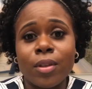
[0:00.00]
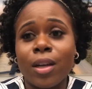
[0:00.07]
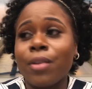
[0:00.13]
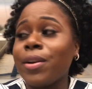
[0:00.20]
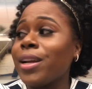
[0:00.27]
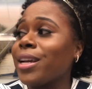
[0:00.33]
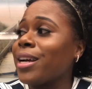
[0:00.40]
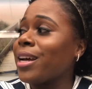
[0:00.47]
all
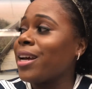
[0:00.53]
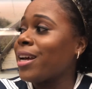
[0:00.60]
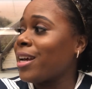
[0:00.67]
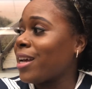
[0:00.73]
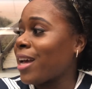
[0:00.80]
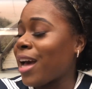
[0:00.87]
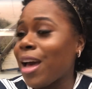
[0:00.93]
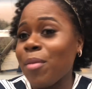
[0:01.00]
right,
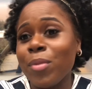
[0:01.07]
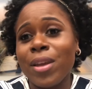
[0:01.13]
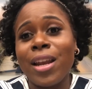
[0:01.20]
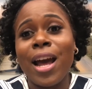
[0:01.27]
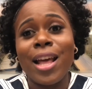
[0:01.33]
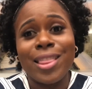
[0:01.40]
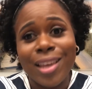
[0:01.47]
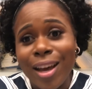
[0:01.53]
God,
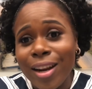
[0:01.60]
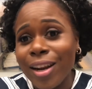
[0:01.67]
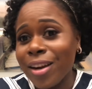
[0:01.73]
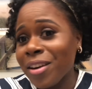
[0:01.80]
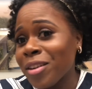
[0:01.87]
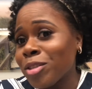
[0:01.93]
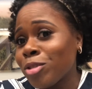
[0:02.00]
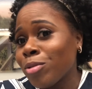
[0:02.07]
I thought I
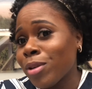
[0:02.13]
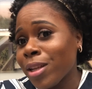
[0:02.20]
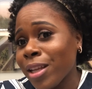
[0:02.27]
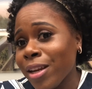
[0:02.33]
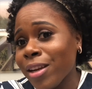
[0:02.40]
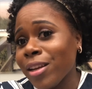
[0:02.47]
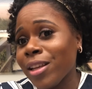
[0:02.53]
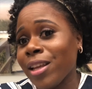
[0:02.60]
heard you
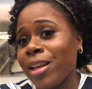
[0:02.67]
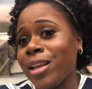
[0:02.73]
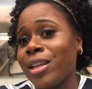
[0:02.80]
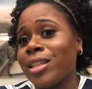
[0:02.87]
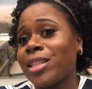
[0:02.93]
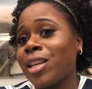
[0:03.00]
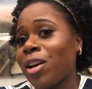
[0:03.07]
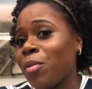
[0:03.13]

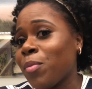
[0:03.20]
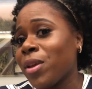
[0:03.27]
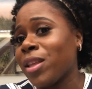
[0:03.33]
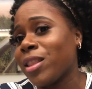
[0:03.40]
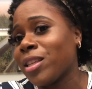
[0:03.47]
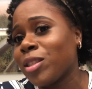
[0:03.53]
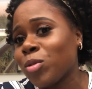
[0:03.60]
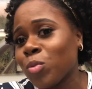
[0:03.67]
clearly tell me
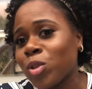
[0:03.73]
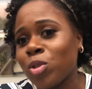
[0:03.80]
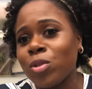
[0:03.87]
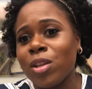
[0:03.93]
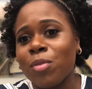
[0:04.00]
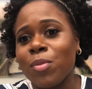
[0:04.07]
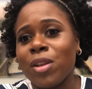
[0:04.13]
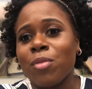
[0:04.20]
this is what you
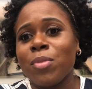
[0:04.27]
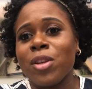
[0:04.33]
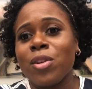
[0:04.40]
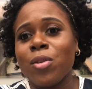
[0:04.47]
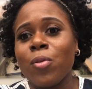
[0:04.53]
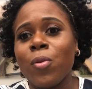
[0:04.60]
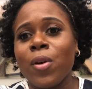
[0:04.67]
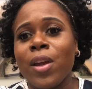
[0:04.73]
need me to be
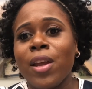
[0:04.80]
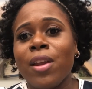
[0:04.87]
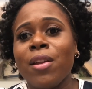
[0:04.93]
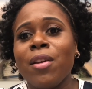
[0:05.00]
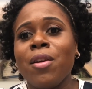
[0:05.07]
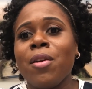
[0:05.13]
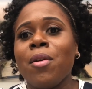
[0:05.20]
doing,